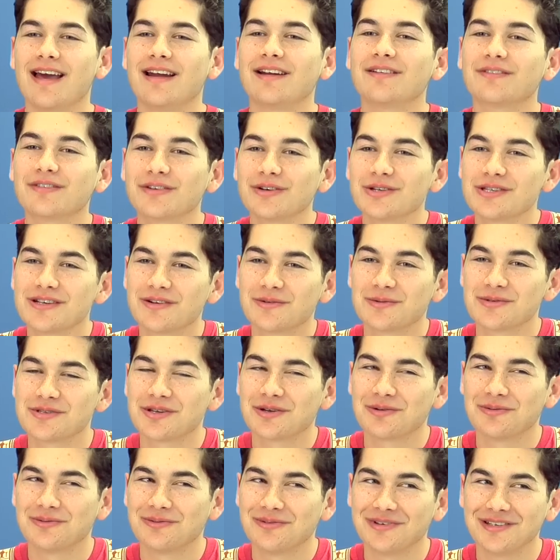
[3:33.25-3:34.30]
And at first everyone was
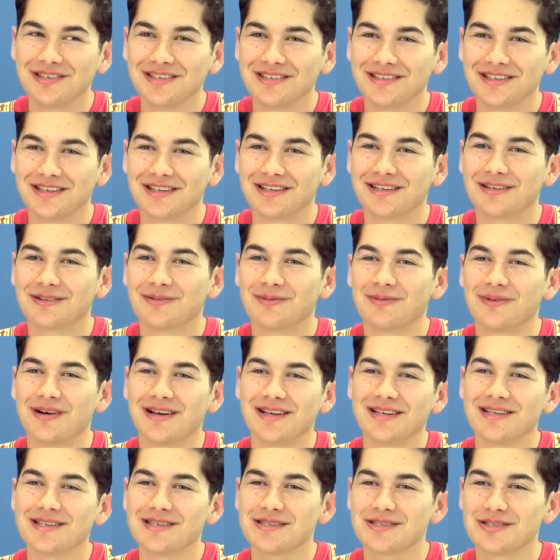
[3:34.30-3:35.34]
like, what? Like, why
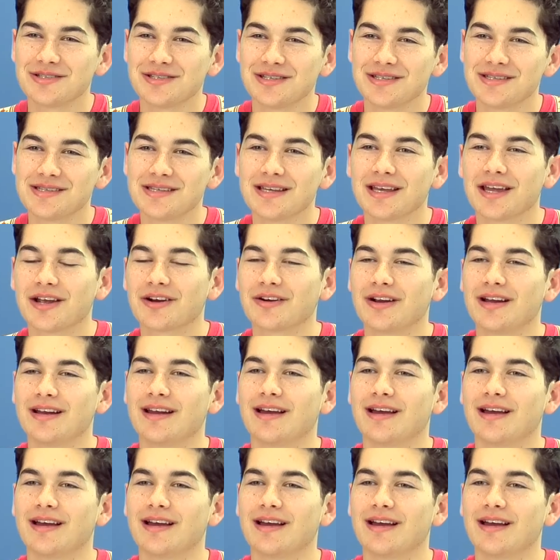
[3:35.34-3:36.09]
is she singing right